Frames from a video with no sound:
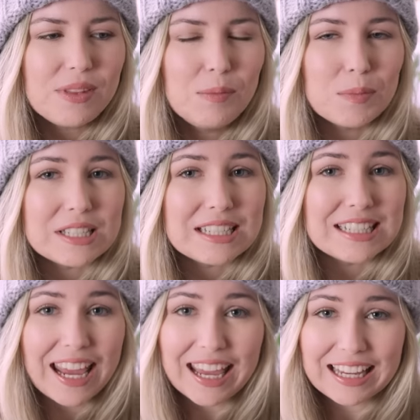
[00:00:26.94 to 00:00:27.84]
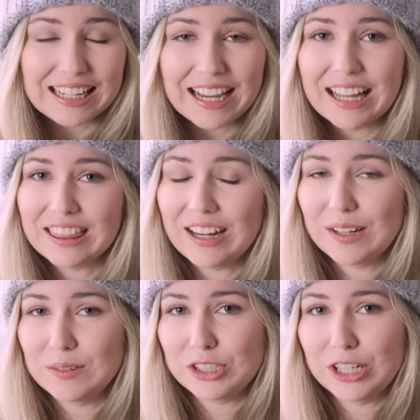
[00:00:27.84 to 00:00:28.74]
But today I thought
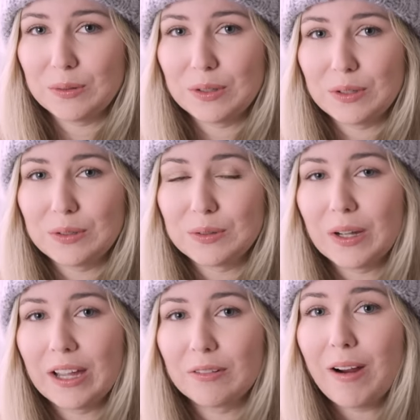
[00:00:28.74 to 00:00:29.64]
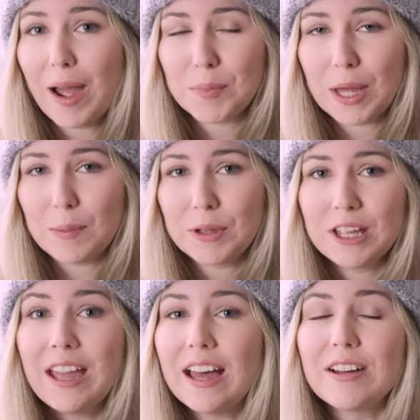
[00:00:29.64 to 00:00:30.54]
I would share with you a wrap-up
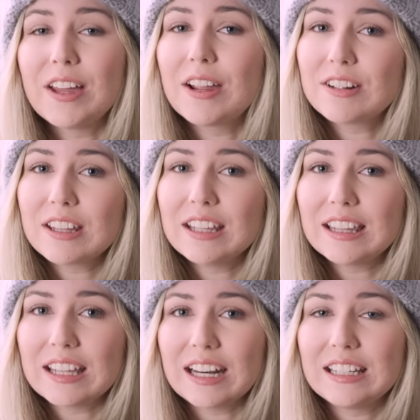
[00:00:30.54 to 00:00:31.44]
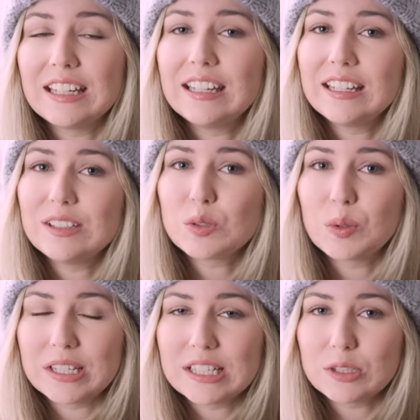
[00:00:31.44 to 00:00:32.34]
of everything that I knit in
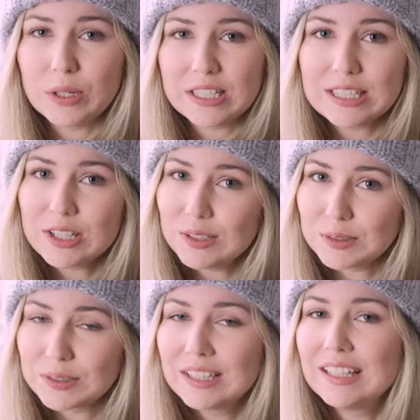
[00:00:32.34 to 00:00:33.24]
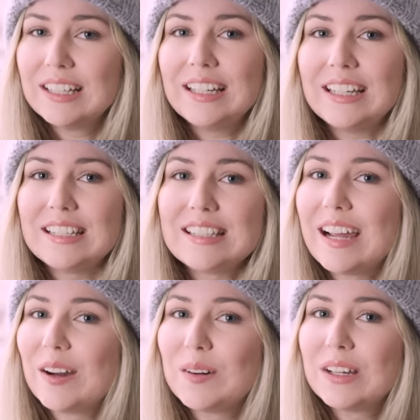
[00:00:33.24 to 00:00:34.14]
twenty twenty-two. It is
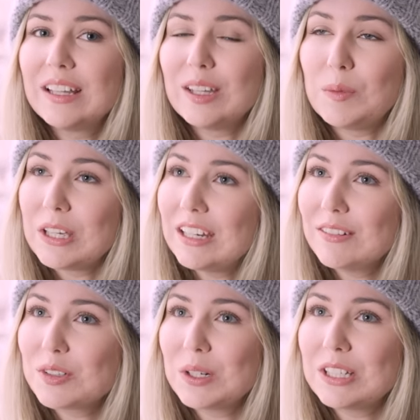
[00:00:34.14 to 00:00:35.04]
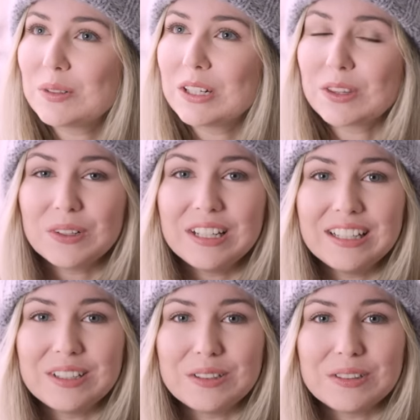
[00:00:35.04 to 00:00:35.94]
now the beginning of twenty twenty-three,
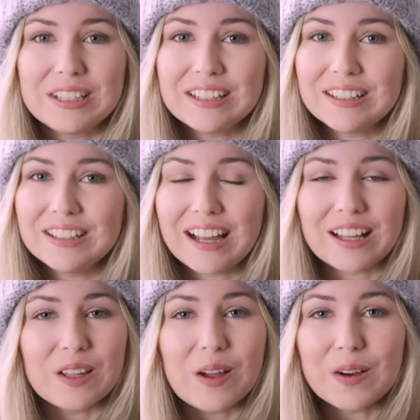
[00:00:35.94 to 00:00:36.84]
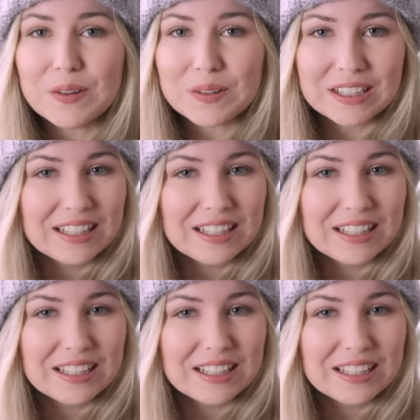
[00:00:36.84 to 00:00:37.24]
a new year. Hello,